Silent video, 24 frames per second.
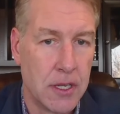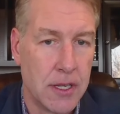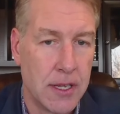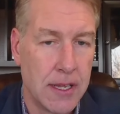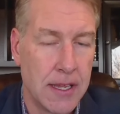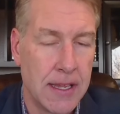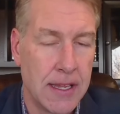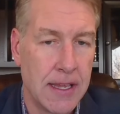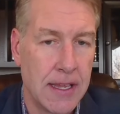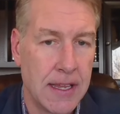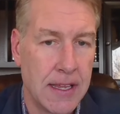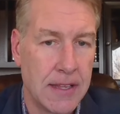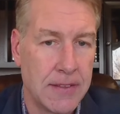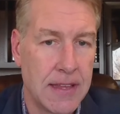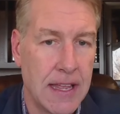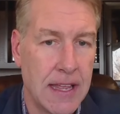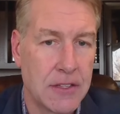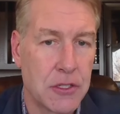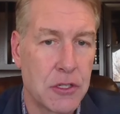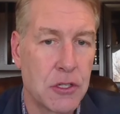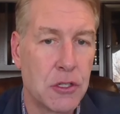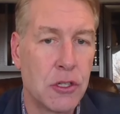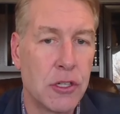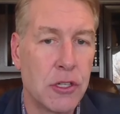And
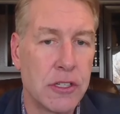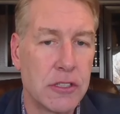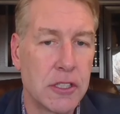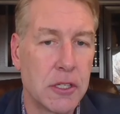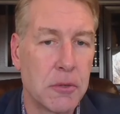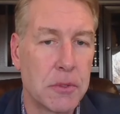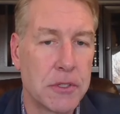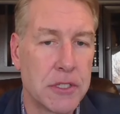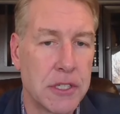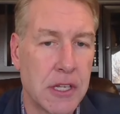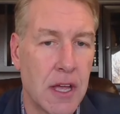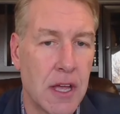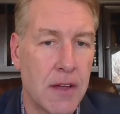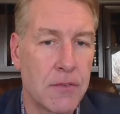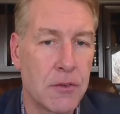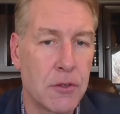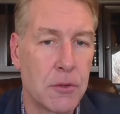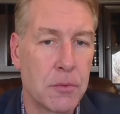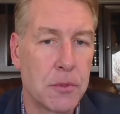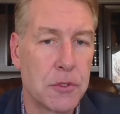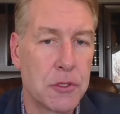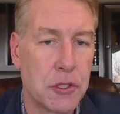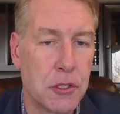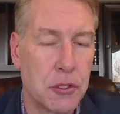that's clearly what the governor
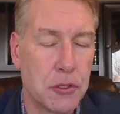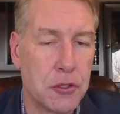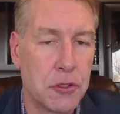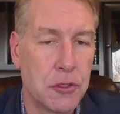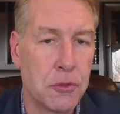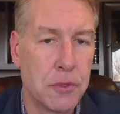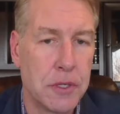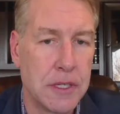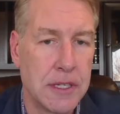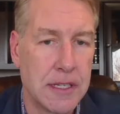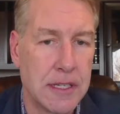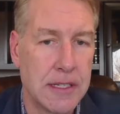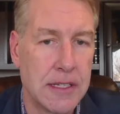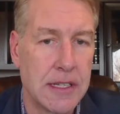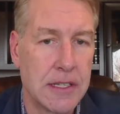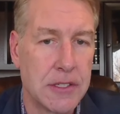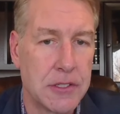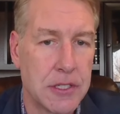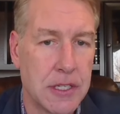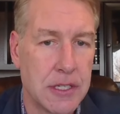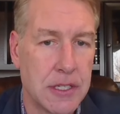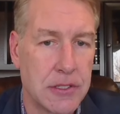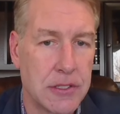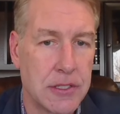was doing in
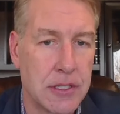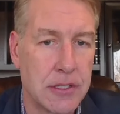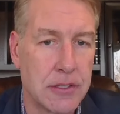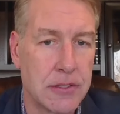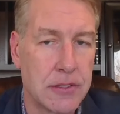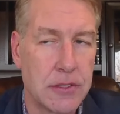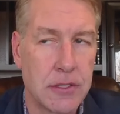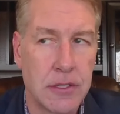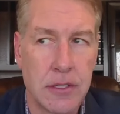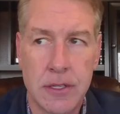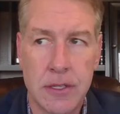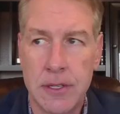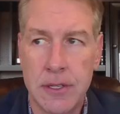this instance.